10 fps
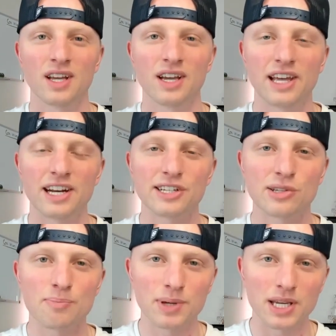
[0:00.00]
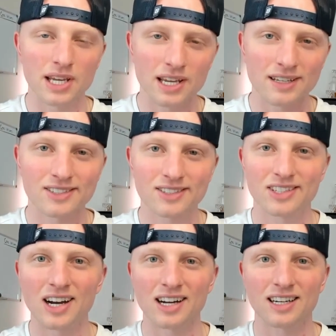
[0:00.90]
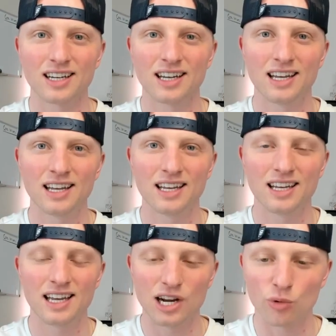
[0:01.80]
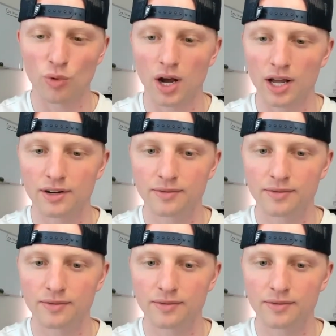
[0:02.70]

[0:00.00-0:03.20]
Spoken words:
and that is being stuck in a rut.